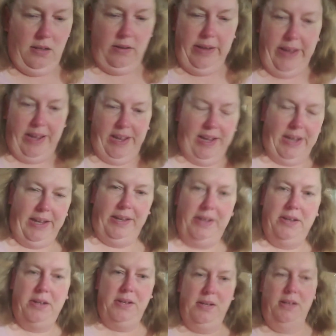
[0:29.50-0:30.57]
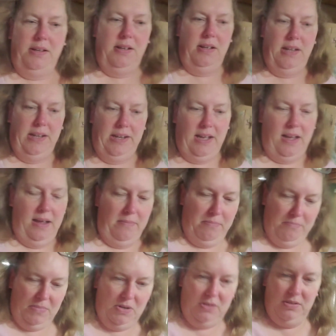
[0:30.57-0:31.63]
Okay, I got
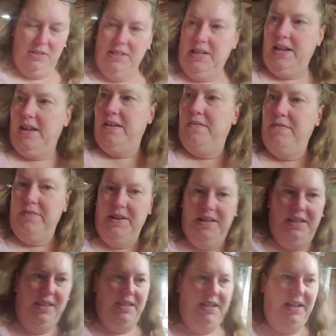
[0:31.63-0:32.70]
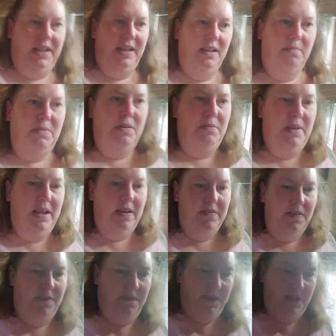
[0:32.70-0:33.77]
most everything, but we have a